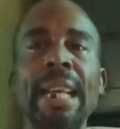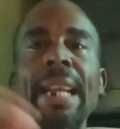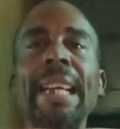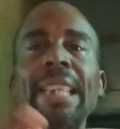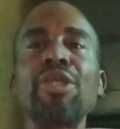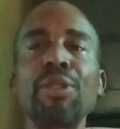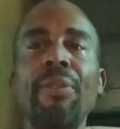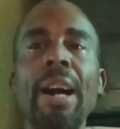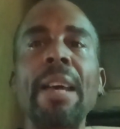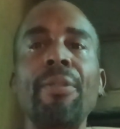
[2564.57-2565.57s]
that I can
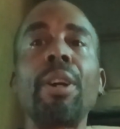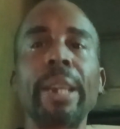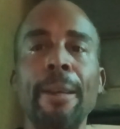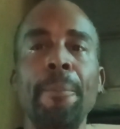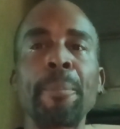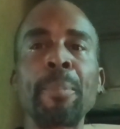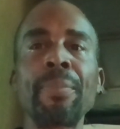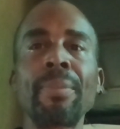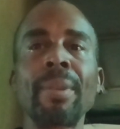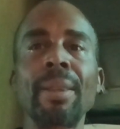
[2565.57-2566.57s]
survive on them,
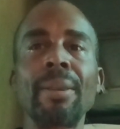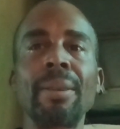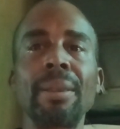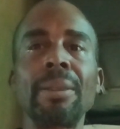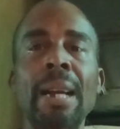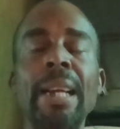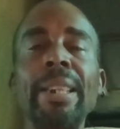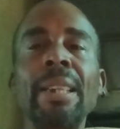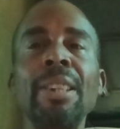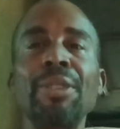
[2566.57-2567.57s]
right?